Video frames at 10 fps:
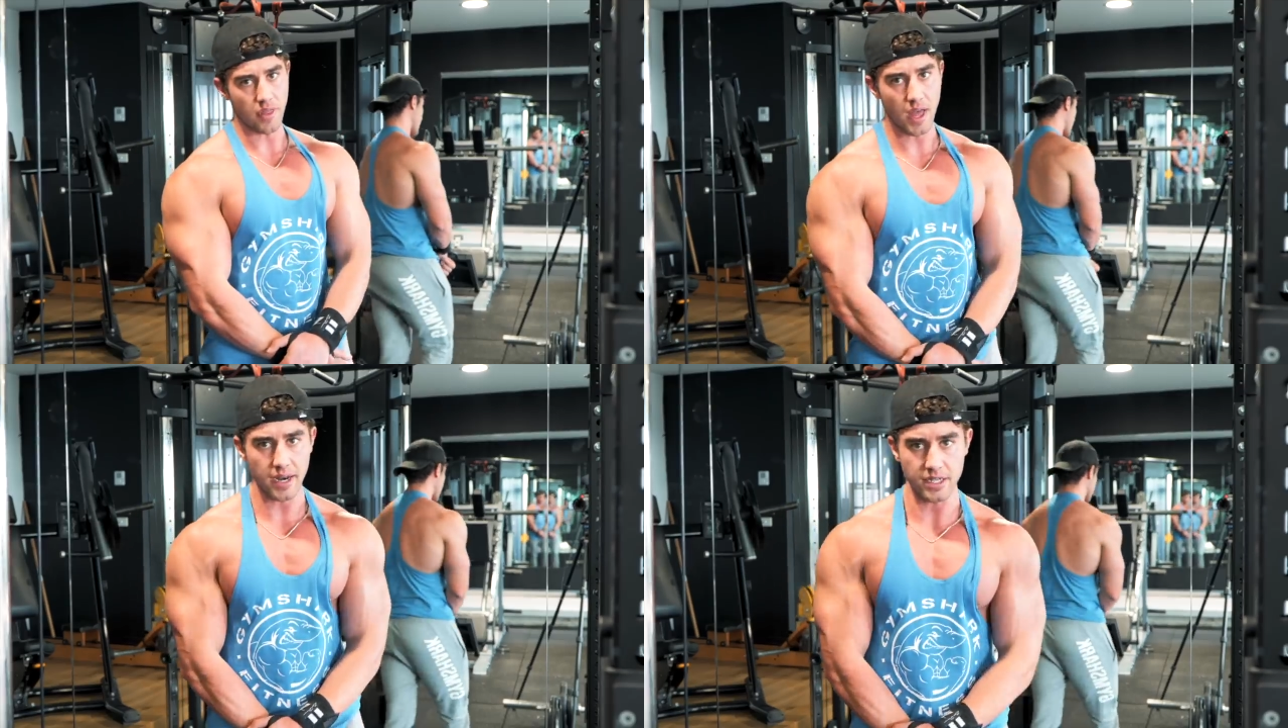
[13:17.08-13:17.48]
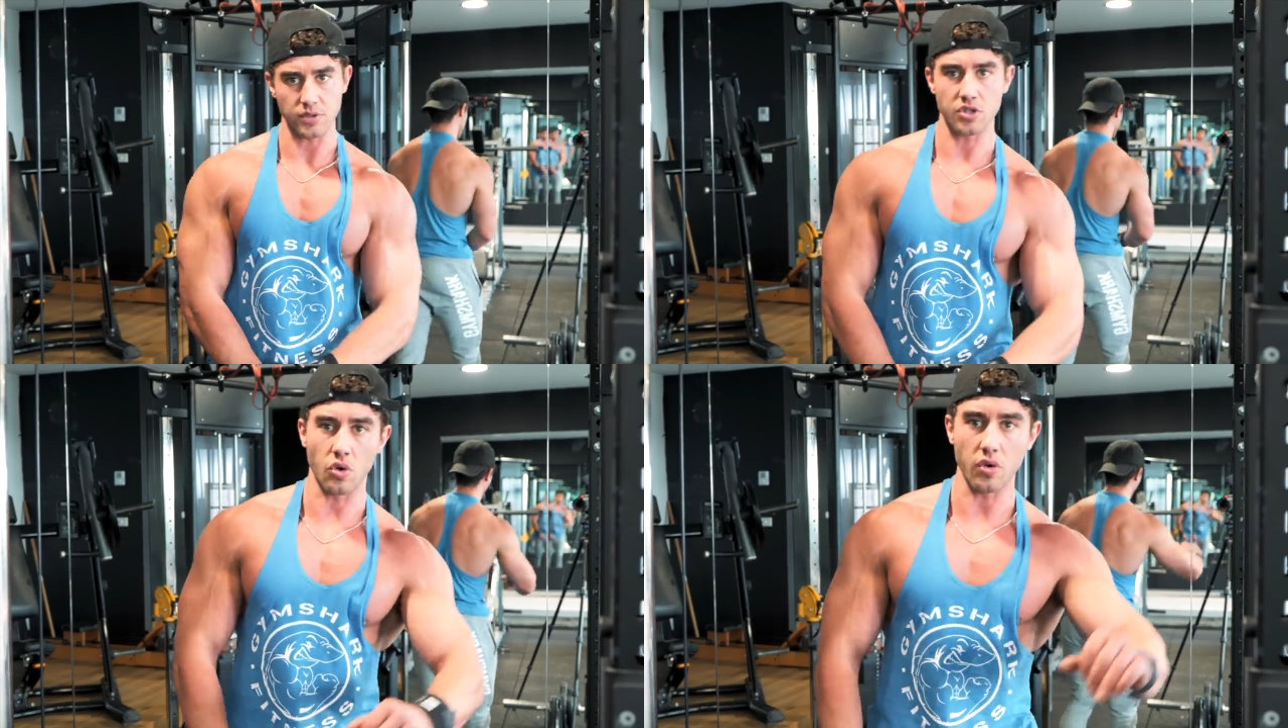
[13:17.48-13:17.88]
that is
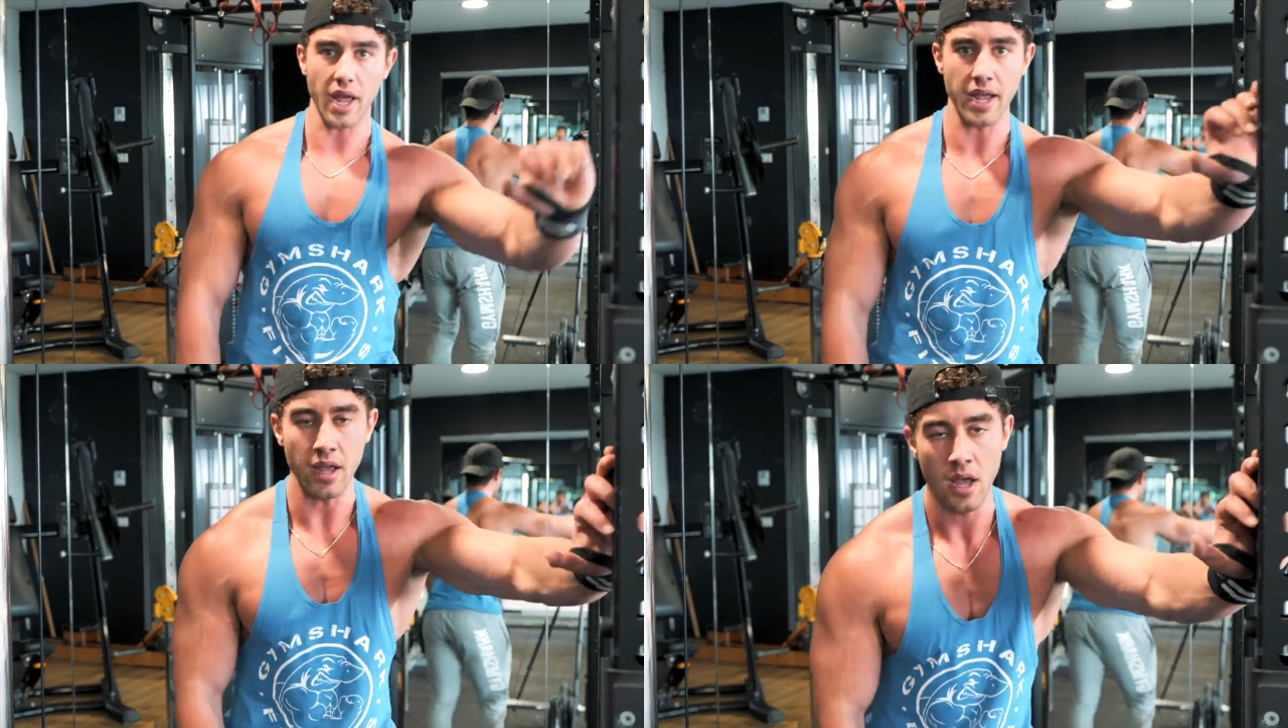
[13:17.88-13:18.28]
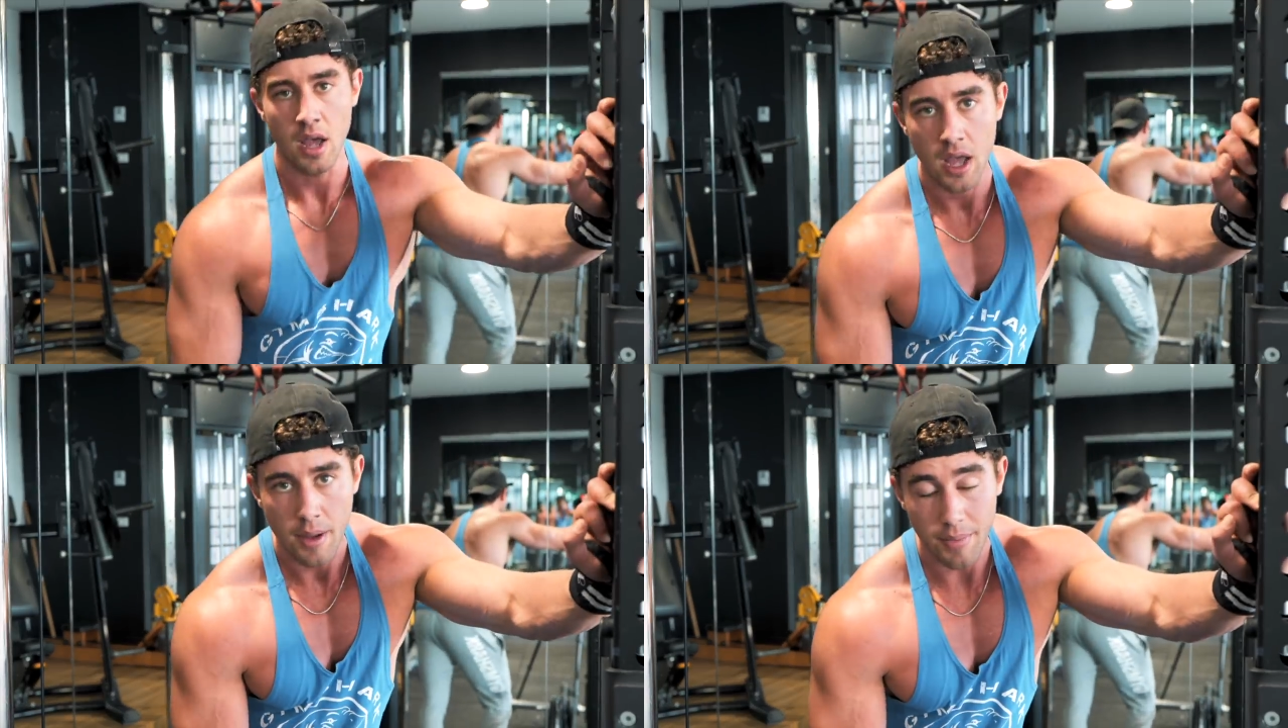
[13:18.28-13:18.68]
what's called a
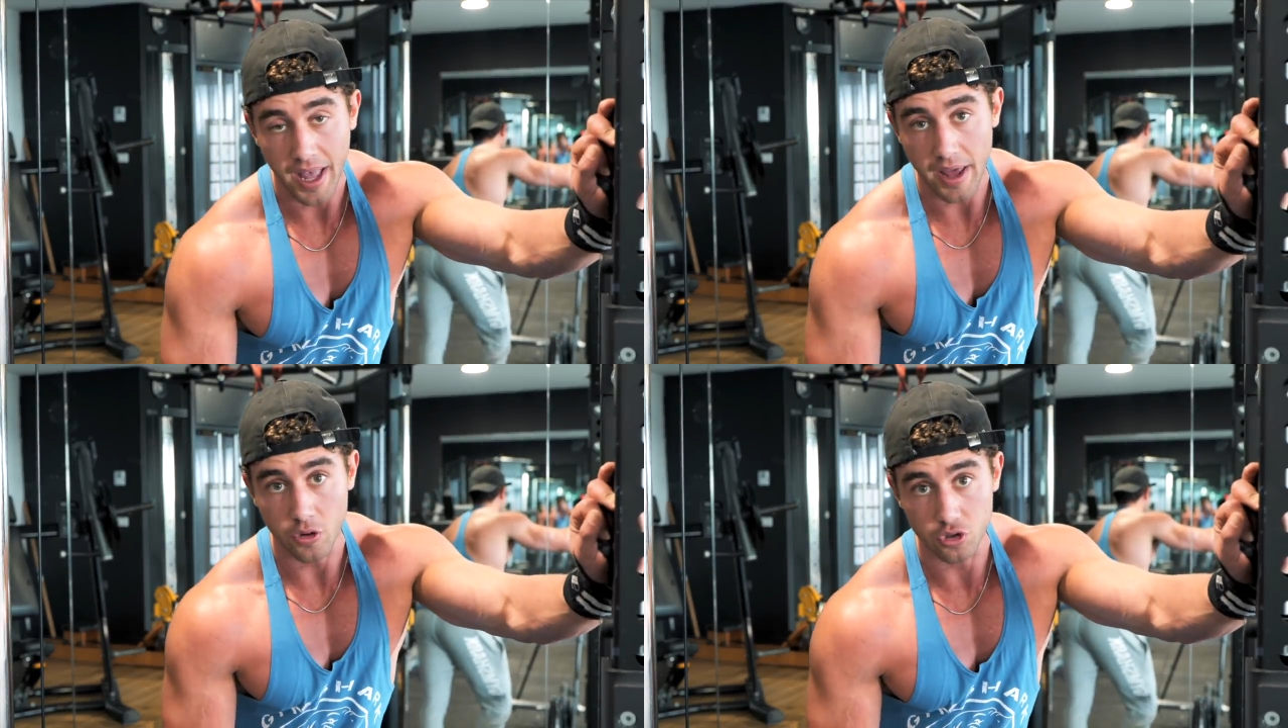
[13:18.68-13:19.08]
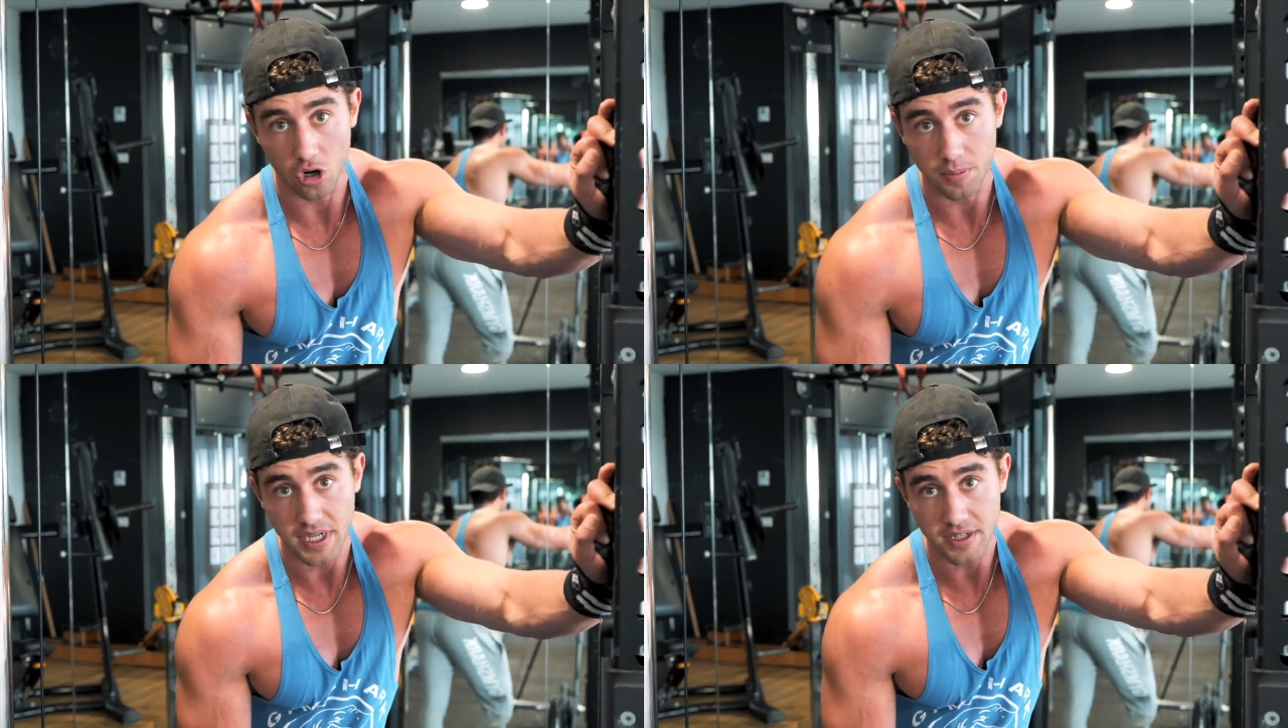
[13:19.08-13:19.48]
mechanical
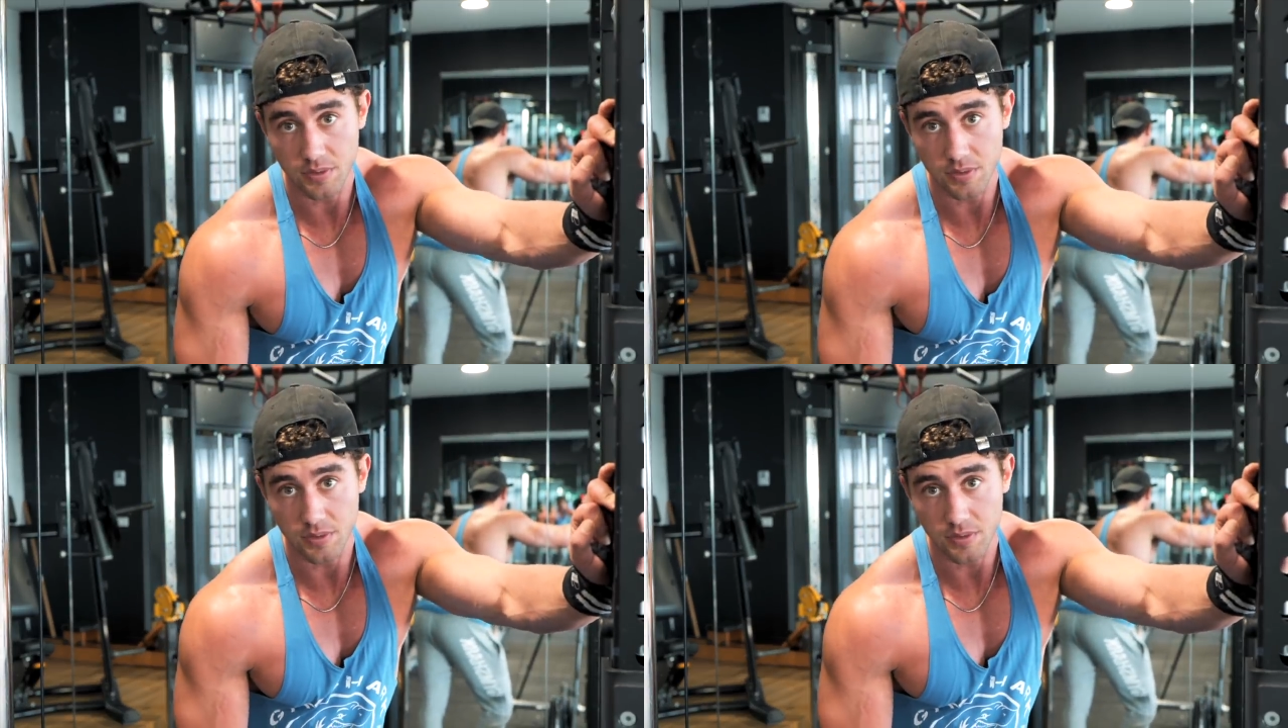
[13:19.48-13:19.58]
drop set.